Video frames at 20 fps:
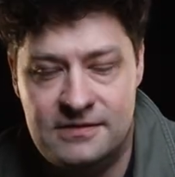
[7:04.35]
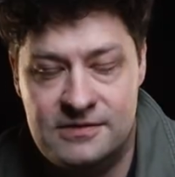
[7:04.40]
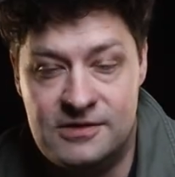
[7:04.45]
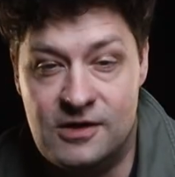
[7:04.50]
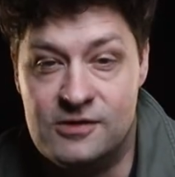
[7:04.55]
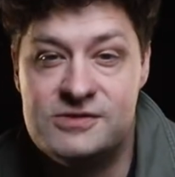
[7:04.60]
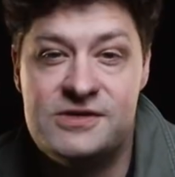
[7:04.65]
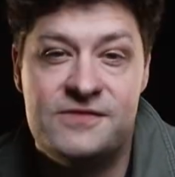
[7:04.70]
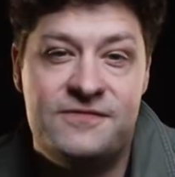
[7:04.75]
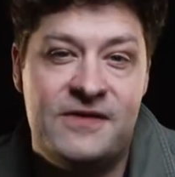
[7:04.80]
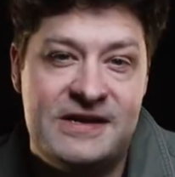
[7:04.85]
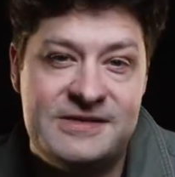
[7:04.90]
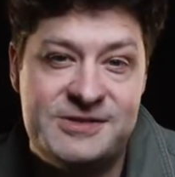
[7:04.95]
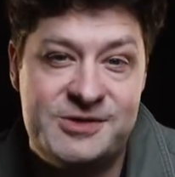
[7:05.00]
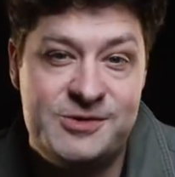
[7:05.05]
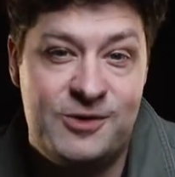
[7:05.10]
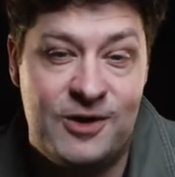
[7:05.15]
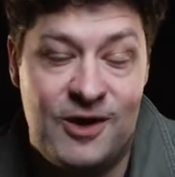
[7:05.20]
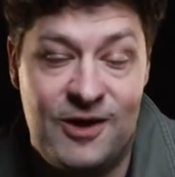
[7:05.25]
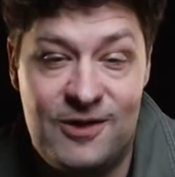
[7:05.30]
Those of
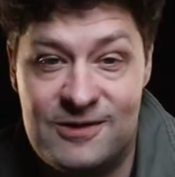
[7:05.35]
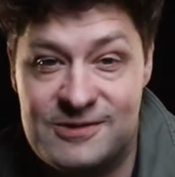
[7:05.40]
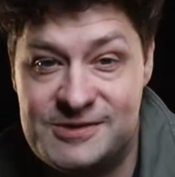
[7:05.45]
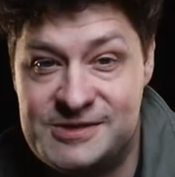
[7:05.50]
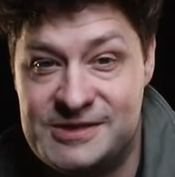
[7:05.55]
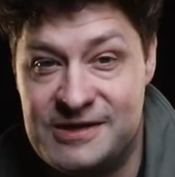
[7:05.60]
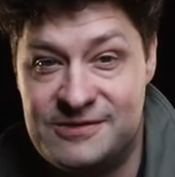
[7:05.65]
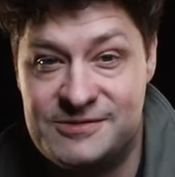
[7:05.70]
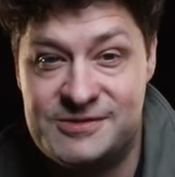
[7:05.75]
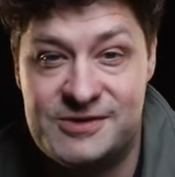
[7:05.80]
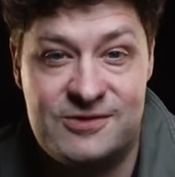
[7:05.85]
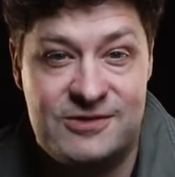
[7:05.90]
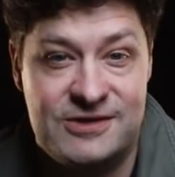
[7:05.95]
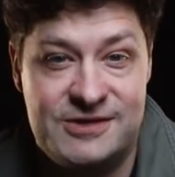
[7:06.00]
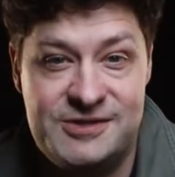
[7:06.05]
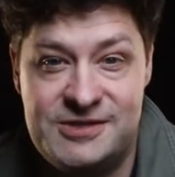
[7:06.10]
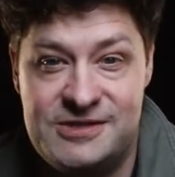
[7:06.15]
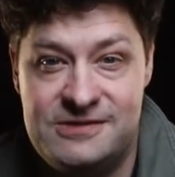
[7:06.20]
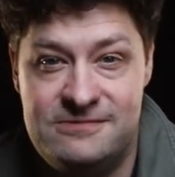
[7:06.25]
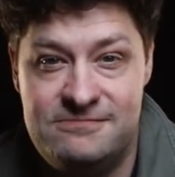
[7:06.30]
us who call ourselves
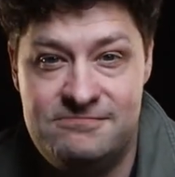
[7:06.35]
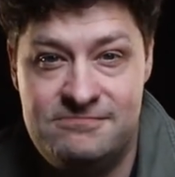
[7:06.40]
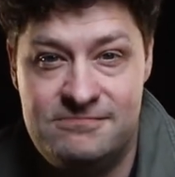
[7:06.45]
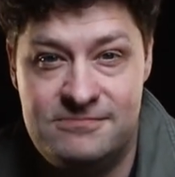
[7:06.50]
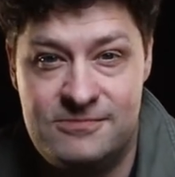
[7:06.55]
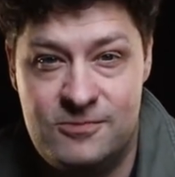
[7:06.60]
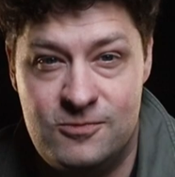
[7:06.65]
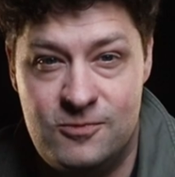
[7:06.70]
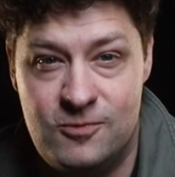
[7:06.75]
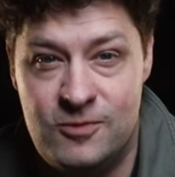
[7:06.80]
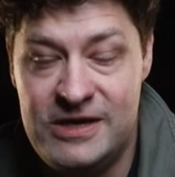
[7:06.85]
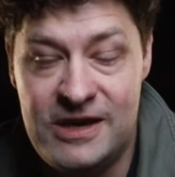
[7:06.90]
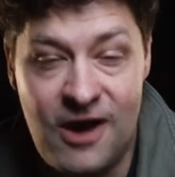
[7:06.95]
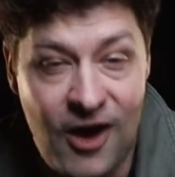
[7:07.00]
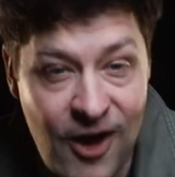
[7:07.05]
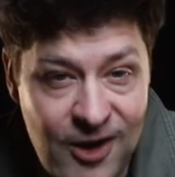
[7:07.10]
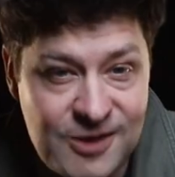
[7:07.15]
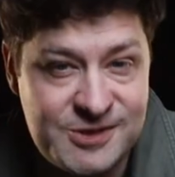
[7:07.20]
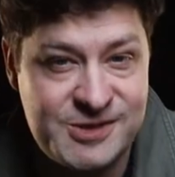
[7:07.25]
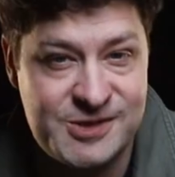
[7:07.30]
Christian, we
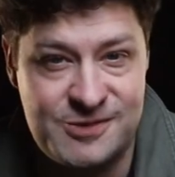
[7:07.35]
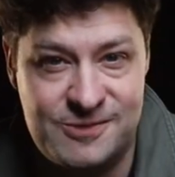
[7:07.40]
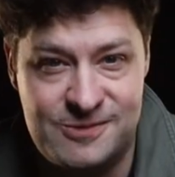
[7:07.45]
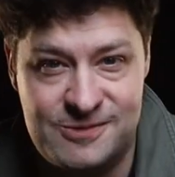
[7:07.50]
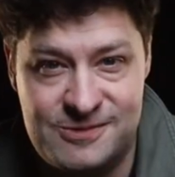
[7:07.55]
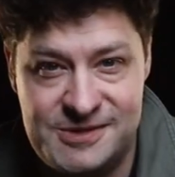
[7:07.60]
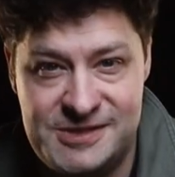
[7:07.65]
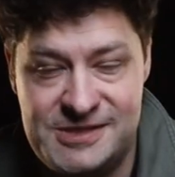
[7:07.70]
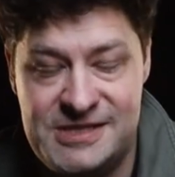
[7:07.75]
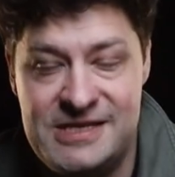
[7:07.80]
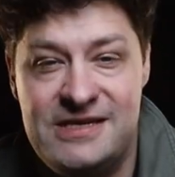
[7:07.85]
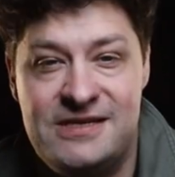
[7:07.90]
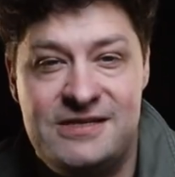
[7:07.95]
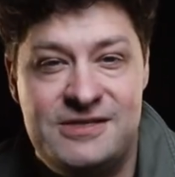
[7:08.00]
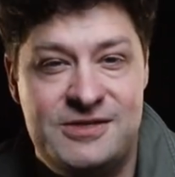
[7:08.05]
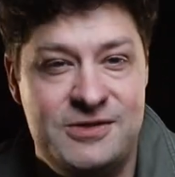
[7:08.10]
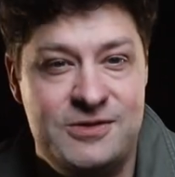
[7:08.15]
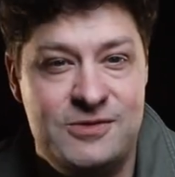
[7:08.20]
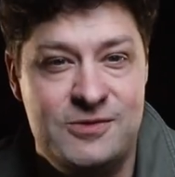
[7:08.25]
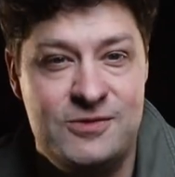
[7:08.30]
also seek
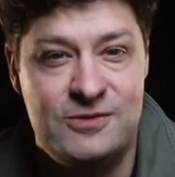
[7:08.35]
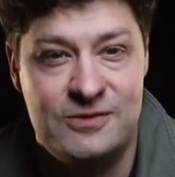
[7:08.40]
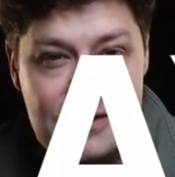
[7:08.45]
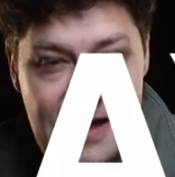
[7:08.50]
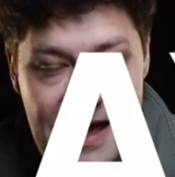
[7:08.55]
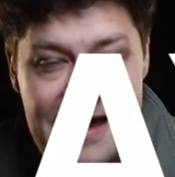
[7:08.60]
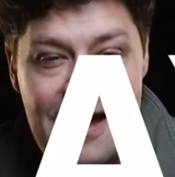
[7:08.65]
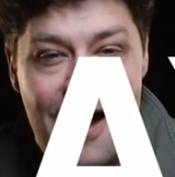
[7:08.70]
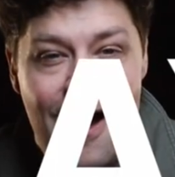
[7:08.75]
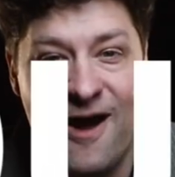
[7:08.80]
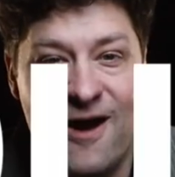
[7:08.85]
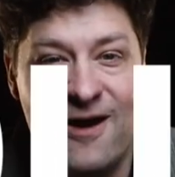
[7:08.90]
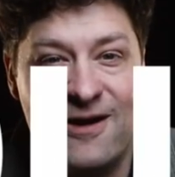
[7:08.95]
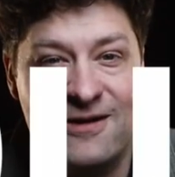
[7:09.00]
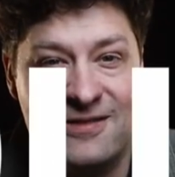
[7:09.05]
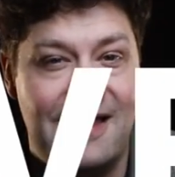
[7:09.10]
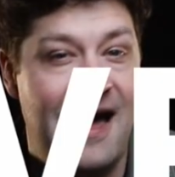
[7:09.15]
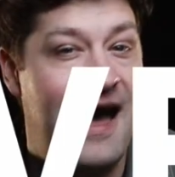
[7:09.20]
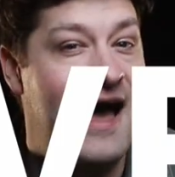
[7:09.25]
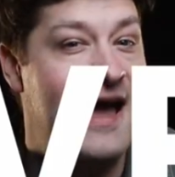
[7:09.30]
to lay
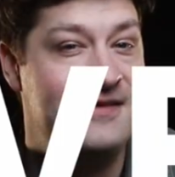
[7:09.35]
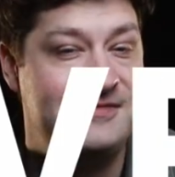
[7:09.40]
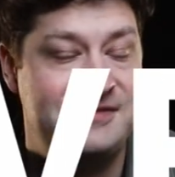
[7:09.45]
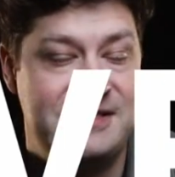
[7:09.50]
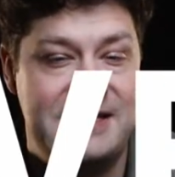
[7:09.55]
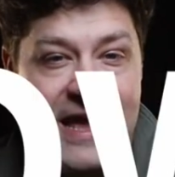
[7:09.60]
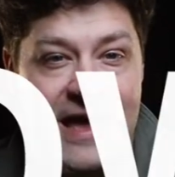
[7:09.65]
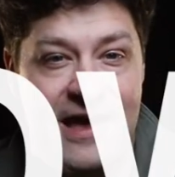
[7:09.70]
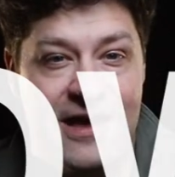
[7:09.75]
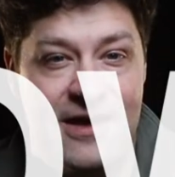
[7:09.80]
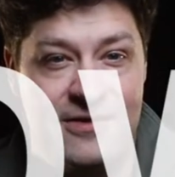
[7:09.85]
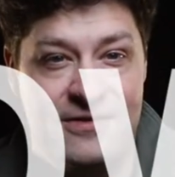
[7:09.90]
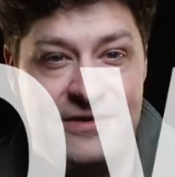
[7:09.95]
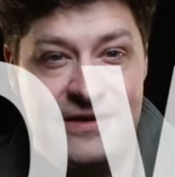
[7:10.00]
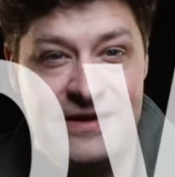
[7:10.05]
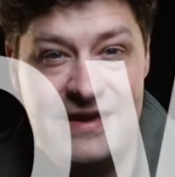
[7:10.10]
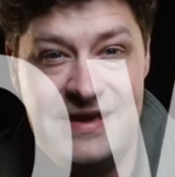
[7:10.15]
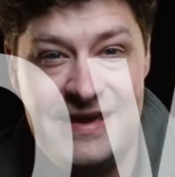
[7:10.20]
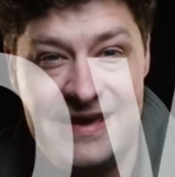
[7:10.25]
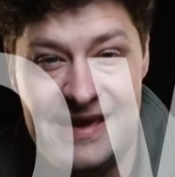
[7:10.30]
our lives
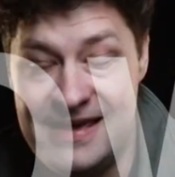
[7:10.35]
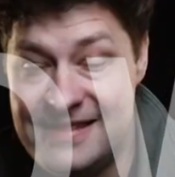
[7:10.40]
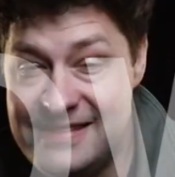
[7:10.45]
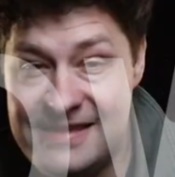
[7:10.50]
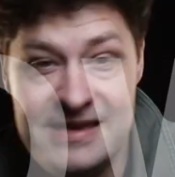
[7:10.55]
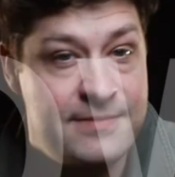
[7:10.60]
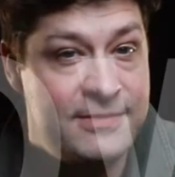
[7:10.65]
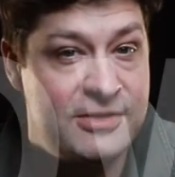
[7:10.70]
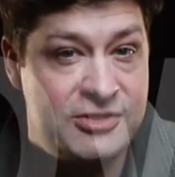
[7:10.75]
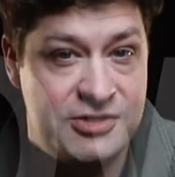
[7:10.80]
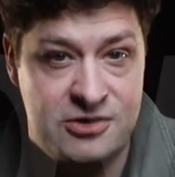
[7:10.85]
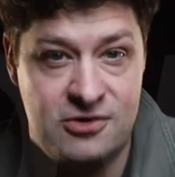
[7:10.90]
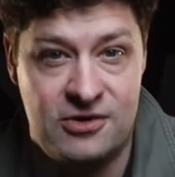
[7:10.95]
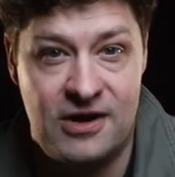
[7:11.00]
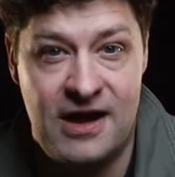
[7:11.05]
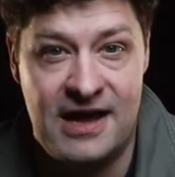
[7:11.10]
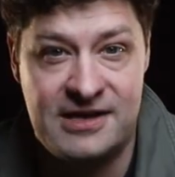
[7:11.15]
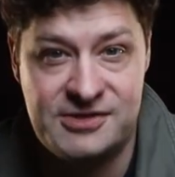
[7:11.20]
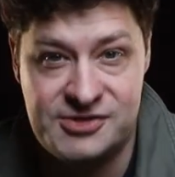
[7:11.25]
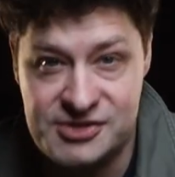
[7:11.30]
down in the image of
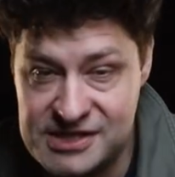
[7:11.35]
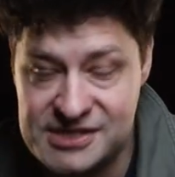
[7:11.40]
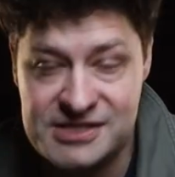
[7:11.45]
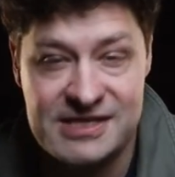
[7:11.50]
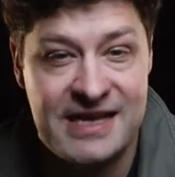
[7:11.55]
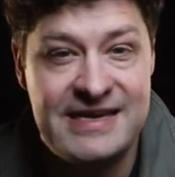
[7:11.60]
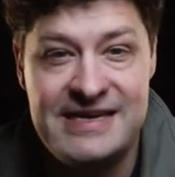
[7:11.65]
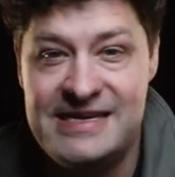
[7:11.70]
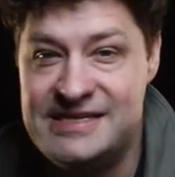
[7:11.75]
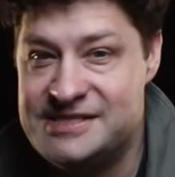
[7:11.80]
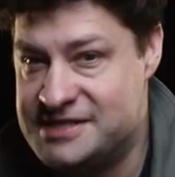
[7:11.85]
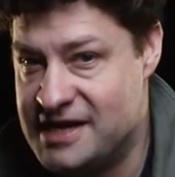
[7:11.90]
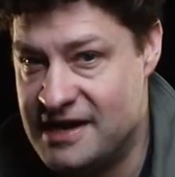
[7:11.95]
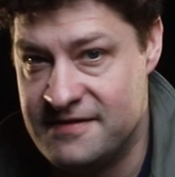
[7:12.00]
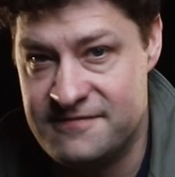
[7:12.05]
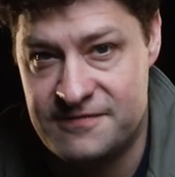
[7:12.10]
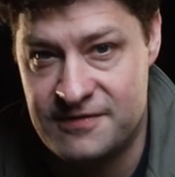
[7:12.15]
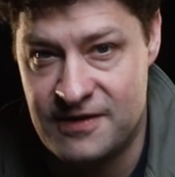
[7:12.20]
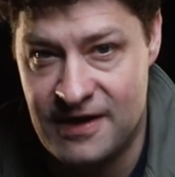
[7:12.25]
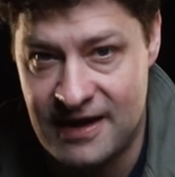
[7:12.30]
Christ, just like he's
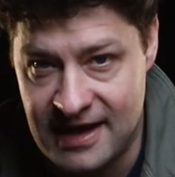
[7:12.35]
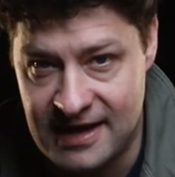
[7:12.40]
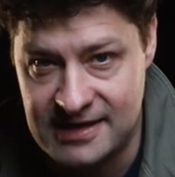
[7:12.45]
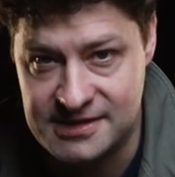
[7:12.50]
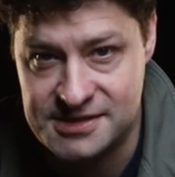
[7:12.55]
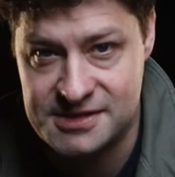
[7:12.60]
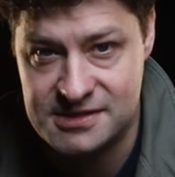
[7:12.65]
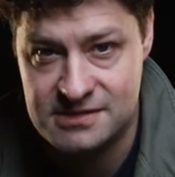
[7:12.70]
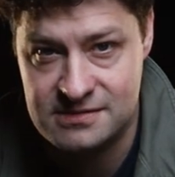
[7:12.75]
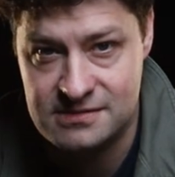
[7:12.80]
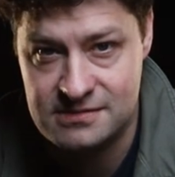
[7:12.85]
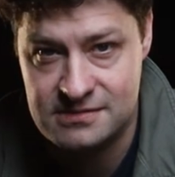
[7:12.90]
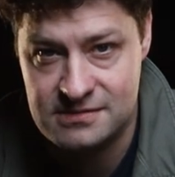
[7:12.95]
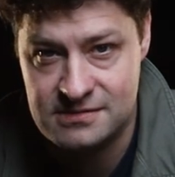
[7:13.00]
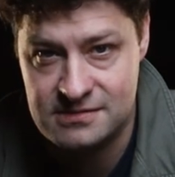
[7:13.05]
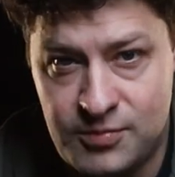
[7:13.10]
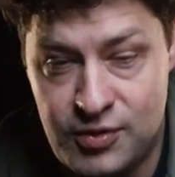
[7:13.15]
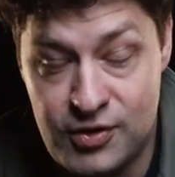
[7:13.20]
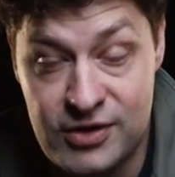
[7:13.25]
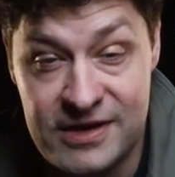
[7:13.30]
done for us,
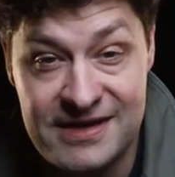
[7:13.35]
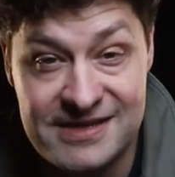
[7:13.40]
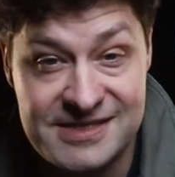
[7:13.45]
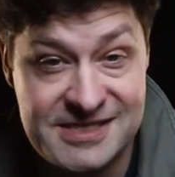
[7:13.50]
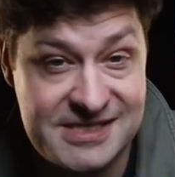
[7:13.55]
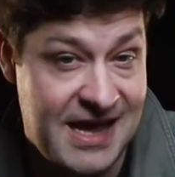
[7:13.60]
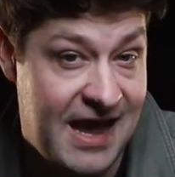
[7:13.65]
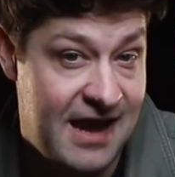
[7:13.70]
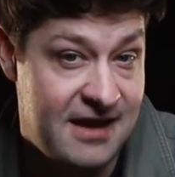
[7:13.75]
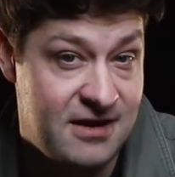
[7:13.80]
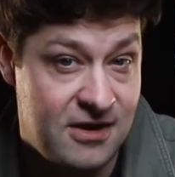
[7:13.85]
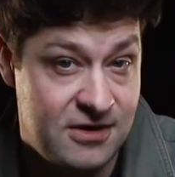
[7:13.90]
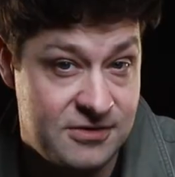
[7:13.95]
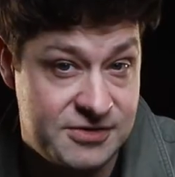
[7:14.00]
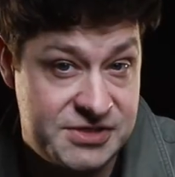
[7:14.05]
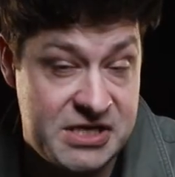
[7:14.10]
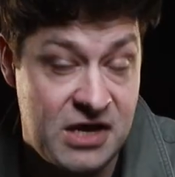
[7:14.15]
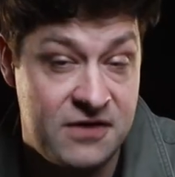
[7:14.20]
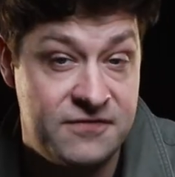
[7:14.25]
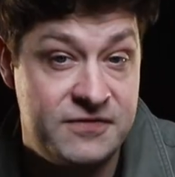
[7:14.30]
putting aside our
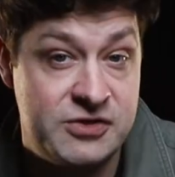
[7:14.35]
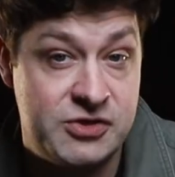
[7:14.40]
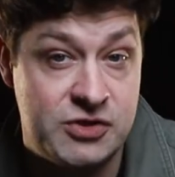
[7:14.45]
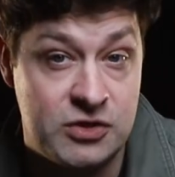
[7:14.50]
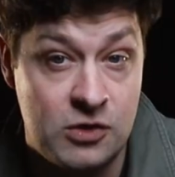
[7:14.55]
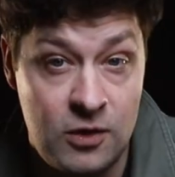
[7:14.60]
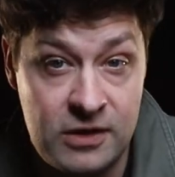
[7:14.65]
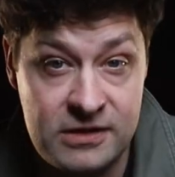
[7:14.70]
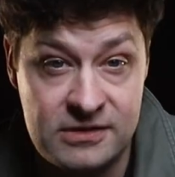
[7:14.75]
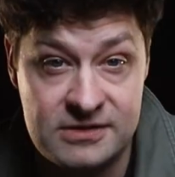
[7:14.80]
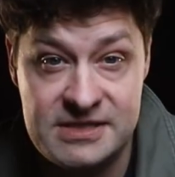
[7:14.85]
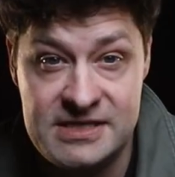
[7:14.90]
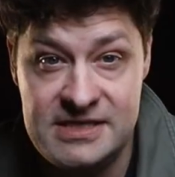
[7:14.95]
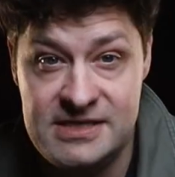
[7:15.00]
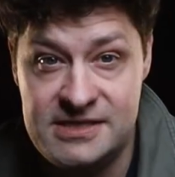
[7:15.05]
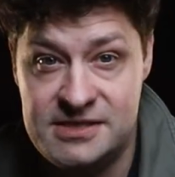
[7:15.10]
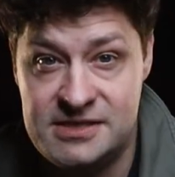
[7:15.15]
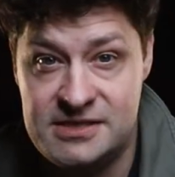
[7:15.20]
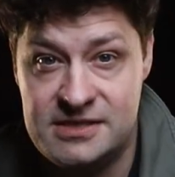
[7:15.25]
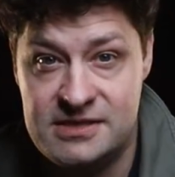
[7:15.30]
selfish
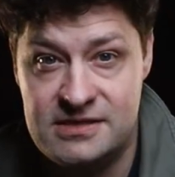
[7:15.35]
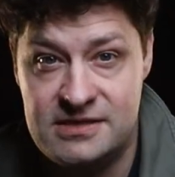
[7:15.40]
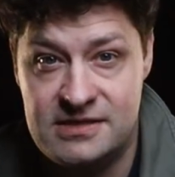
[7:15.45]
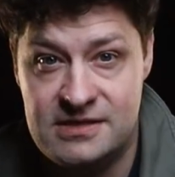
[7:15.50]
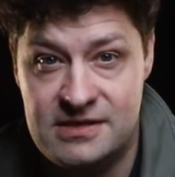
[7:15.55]
loyalties